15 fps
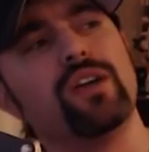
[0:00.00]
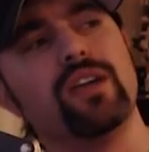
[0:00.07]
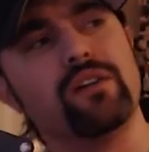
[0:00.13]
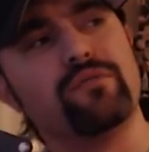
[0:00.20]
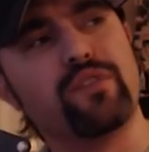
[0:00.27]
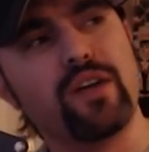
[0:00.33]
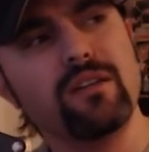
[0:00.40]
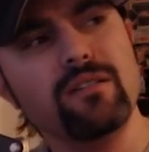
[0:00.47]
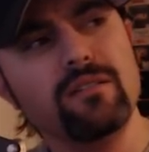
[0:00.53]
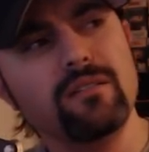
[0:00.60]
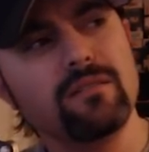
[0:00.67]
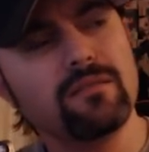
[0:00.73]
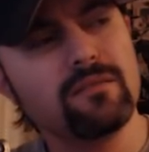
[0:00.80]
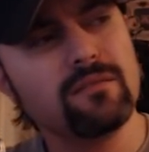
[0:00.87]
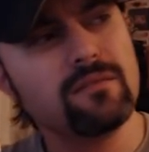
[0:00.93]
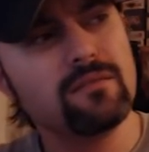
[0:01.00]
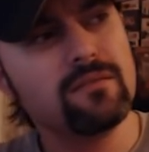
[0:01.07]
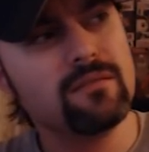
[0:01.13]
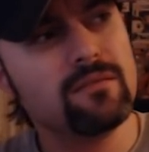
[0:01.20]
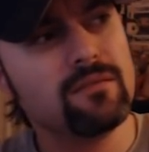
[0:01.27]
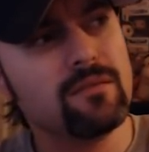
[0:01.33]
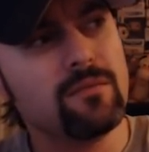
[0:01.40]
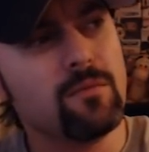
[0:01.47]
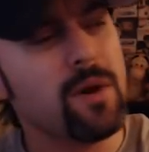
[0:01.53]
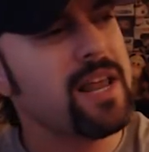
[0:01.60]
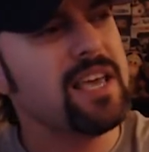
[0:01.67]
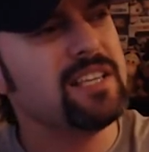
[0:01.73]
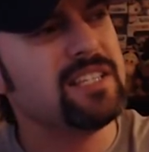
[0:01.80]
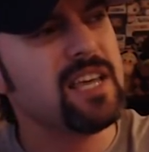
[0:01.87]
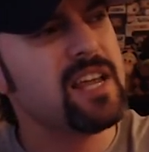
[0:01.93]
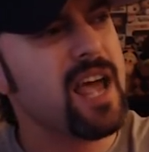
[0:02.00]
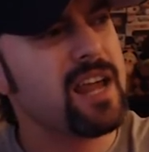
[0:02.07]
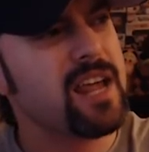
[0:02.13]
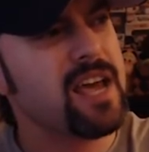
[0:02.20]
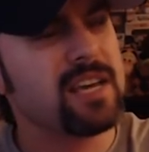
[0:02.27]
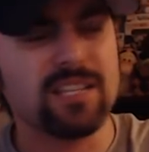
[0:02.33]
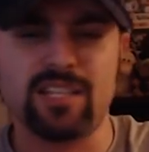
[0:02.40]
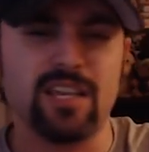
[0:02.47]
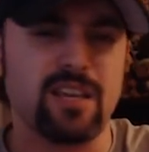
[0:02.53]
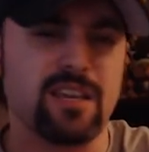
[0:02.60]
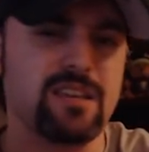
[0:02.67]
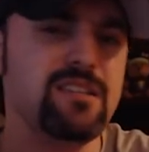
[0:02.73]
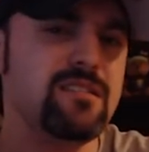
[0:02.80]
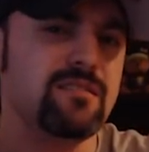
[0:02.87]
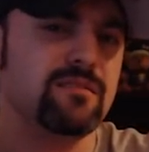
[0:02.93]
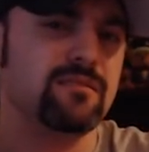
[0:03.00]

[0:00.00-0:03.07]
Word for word: giving when he's in NXT?